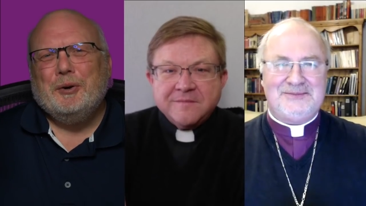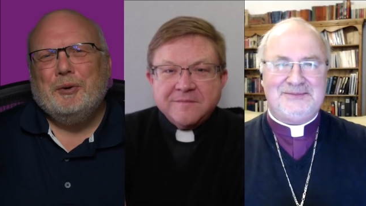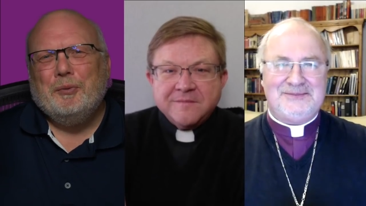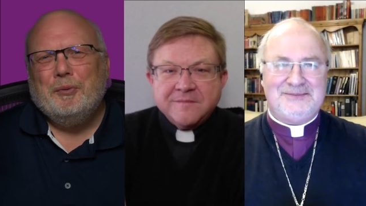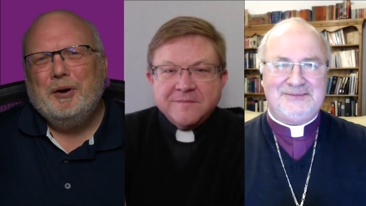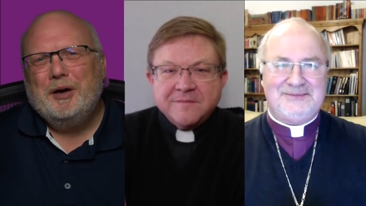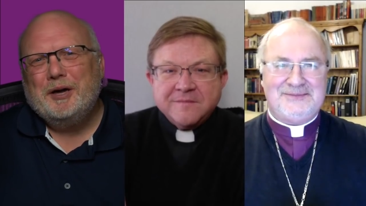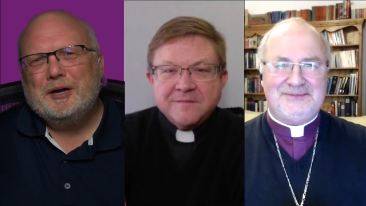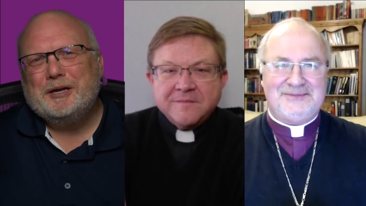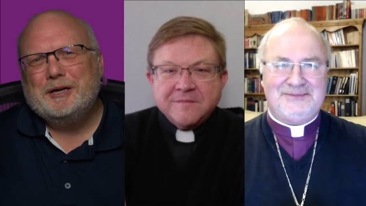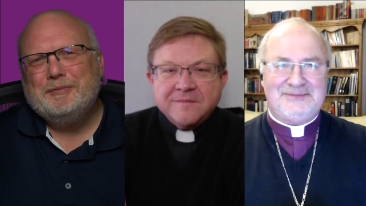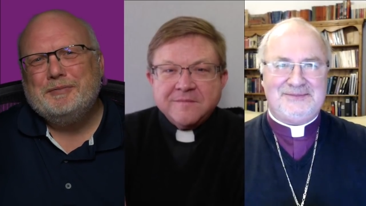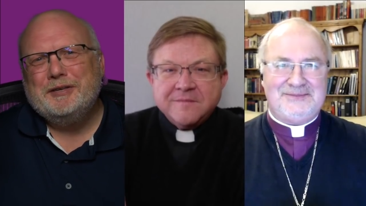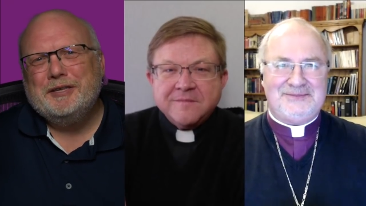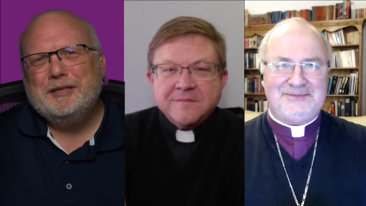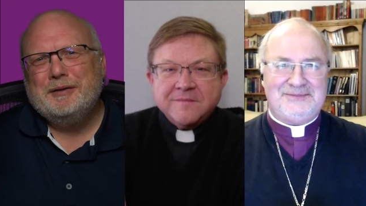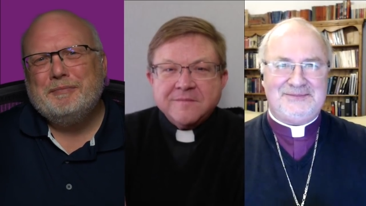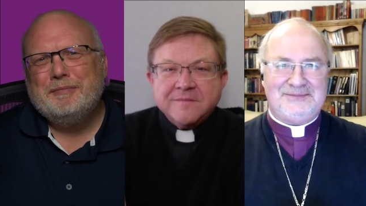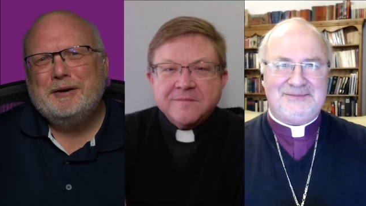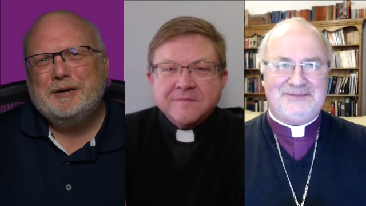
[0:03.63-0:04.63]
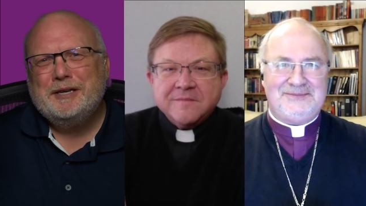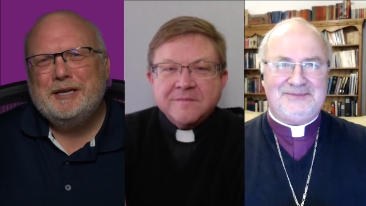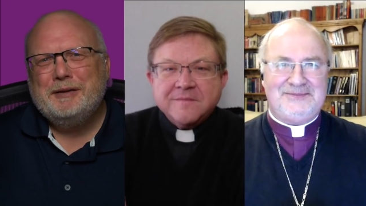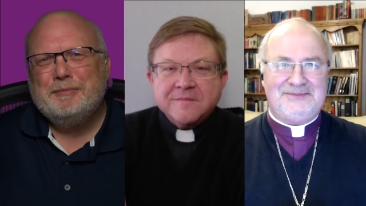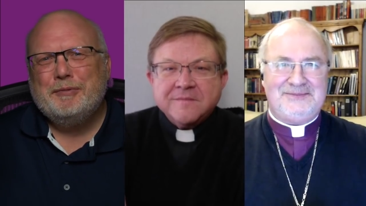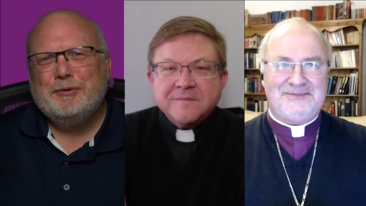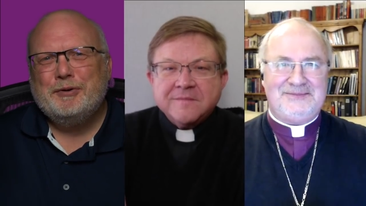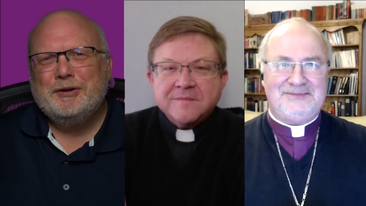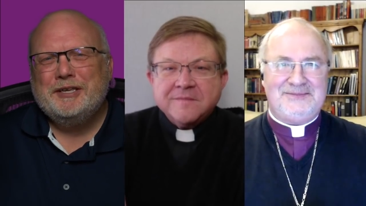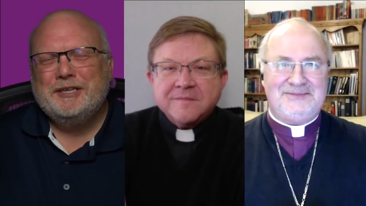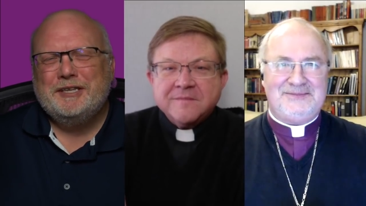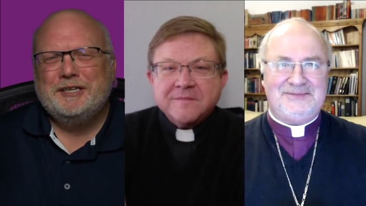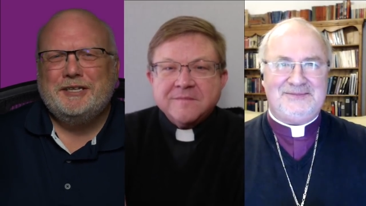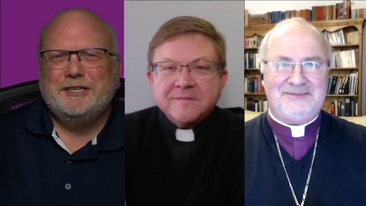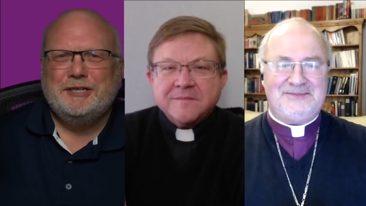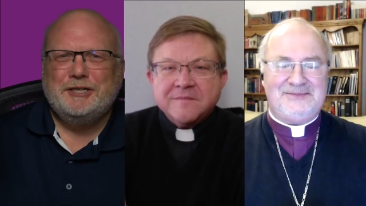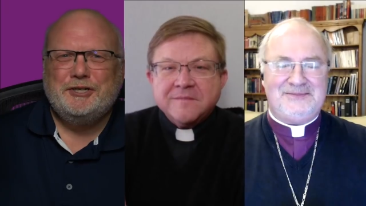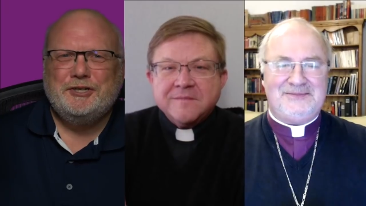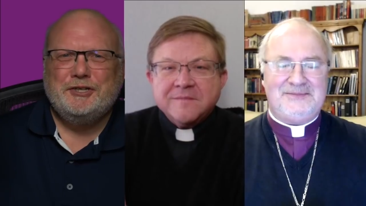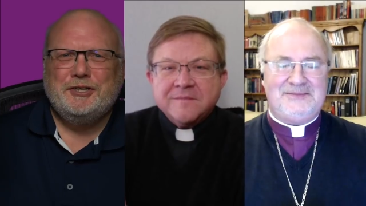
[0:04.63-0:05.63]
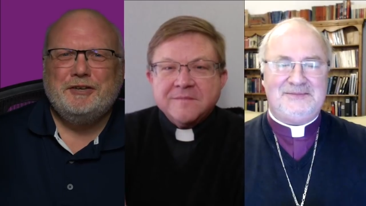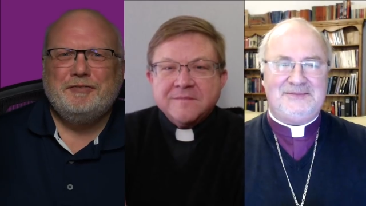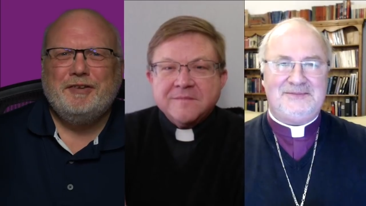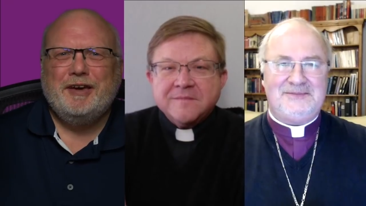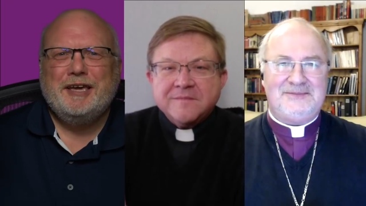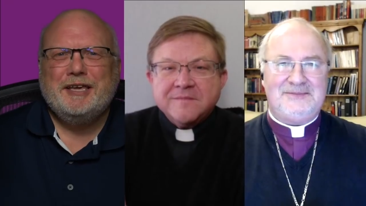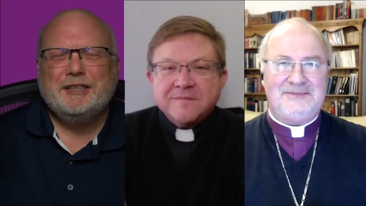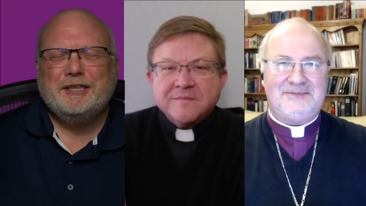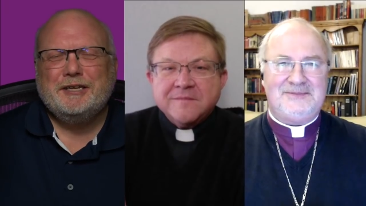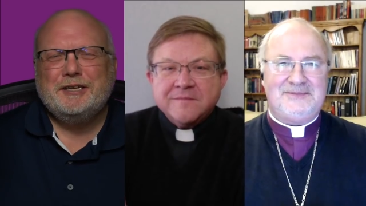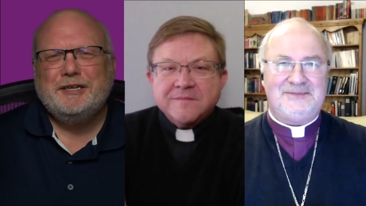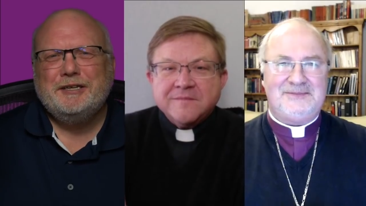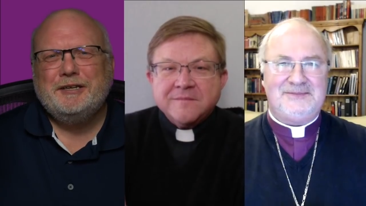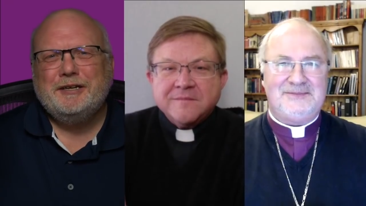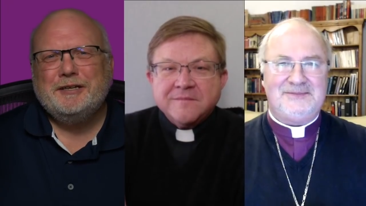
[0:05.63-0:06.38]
Speaker 1: Welcome to the Monday morning edition of Anglican